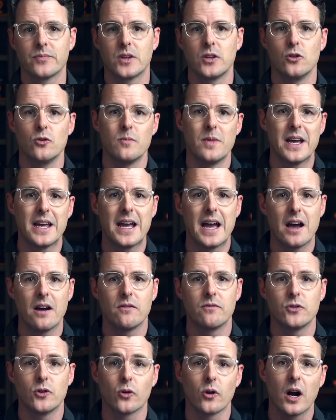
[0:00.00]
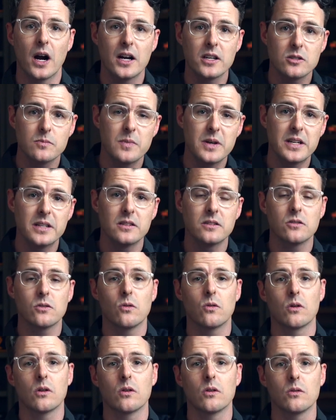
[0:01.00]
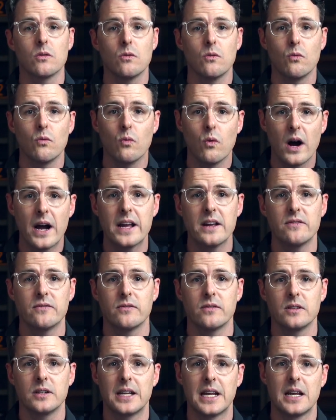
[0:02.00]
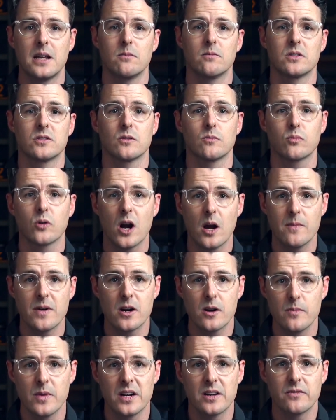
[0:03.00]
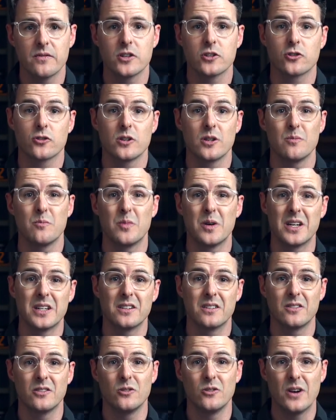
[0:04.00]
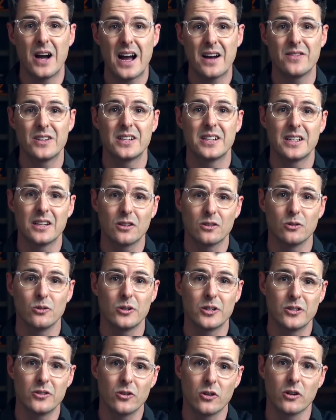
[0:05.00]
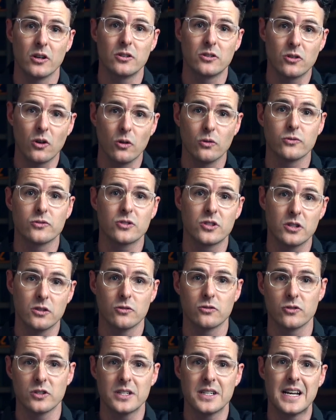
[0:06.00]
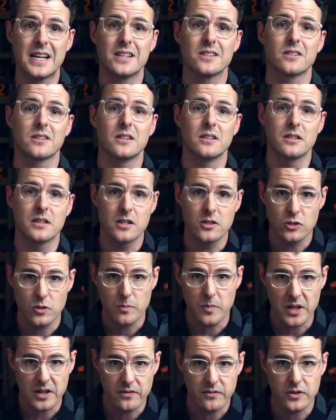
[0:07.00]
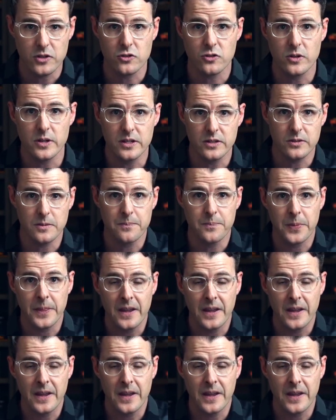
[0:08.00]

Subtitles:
You may have your husband or wife named as a primary beneficiary, but you haven't included your adult children as contingent beneficiaries.